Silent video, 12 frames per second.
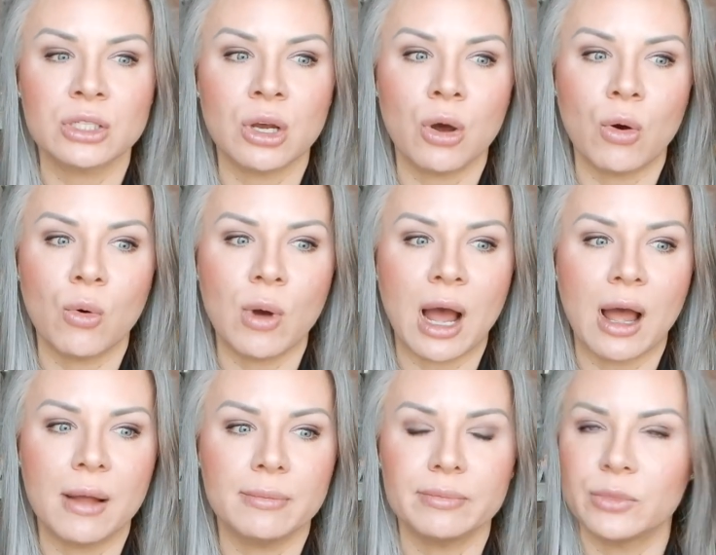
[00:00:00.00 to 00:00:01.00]
So
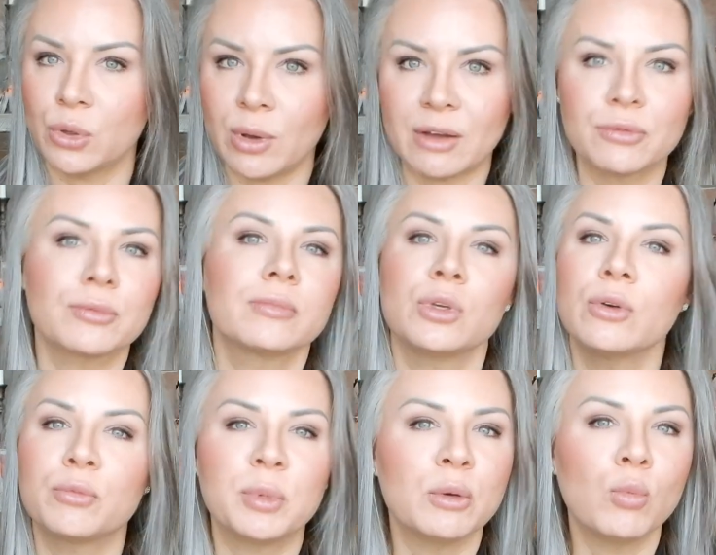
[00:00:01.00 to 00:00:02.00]
um, you have you
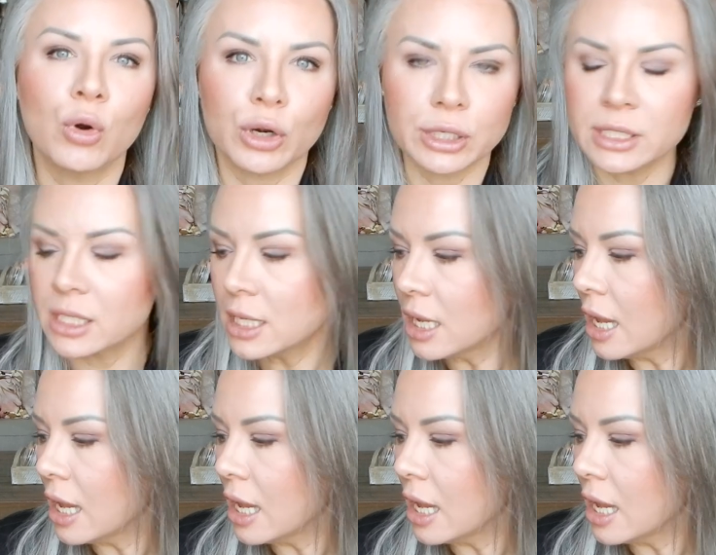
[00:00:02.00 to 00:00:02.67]
have been warned.